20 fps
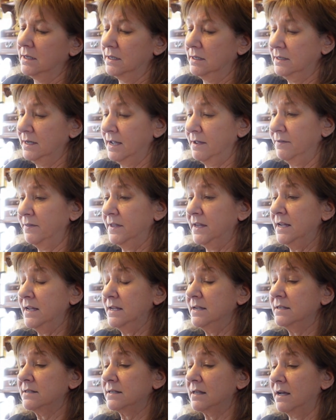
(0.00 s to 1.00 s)
Now
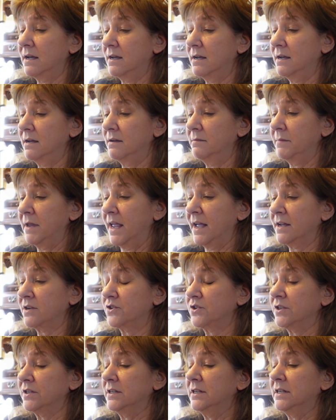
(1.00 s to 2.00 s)
these
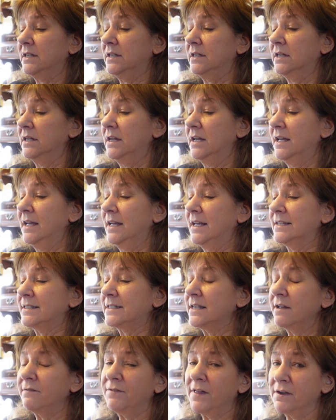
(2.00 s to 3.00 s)
actually,
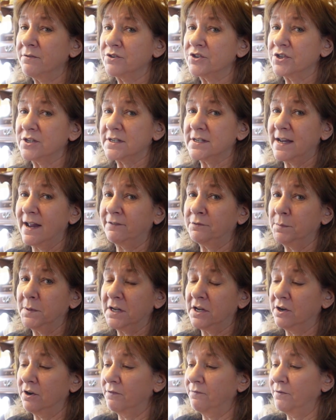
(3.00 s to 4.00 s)
sunflowers you just have to be
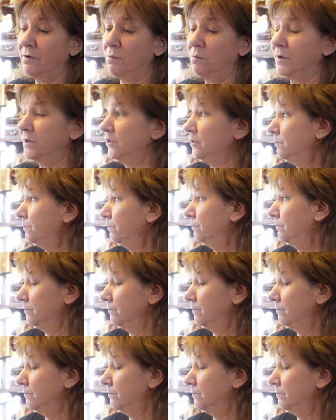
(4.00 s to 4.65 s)
careful when you,